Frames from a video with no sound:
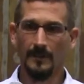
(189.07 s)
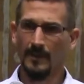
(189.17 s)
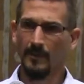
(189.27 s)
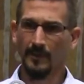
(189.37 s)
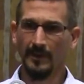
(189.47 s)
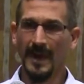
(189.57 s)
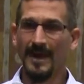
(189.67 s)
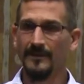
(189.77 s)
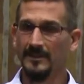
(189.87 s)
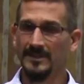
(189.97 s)
And we really
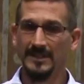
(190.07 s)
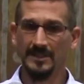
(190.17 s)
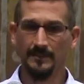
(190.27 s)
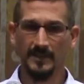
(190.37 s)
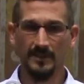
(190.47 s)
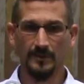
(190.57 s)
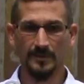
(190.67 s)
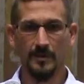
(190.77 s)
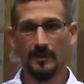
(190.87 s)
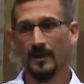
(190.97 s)
haven't seen the beetles
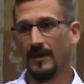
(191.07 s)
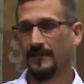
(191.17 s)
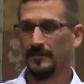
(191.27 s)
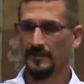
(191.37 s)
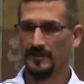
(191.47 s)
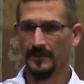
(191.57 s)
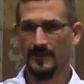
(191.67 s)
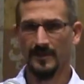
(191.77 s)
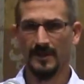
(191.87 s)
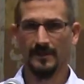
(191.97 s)
going off into some of
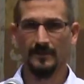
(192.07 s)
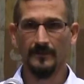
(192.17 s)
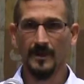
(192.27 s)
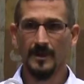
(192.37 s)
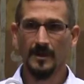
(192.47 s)
the native